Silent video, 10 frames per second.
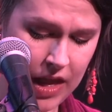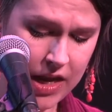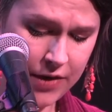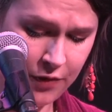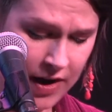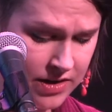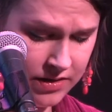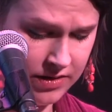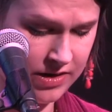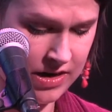He
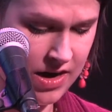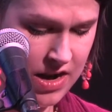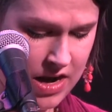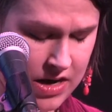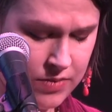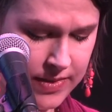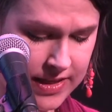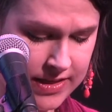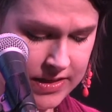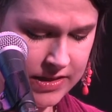frightened her with
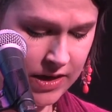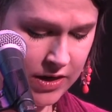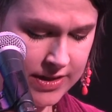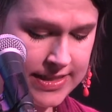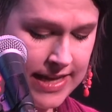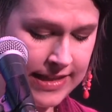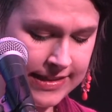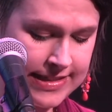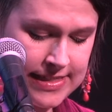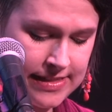his stark
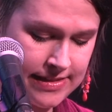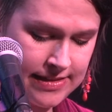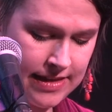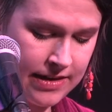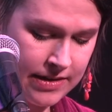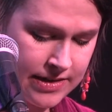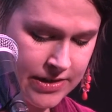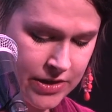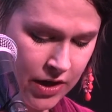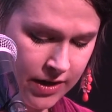silences and his
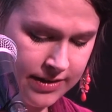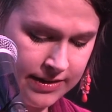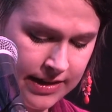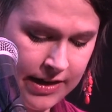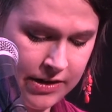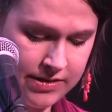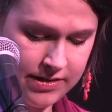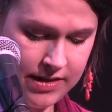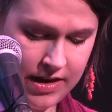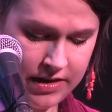dark glares,
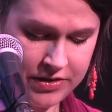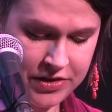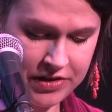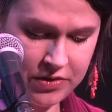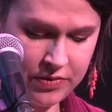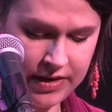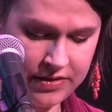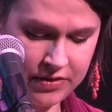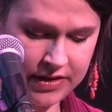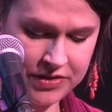and she knew the
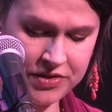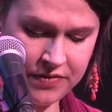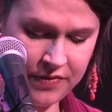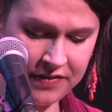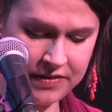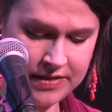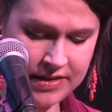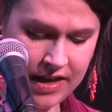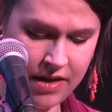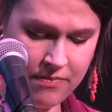other Kinchin felt the
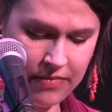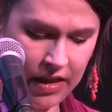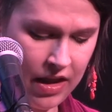same.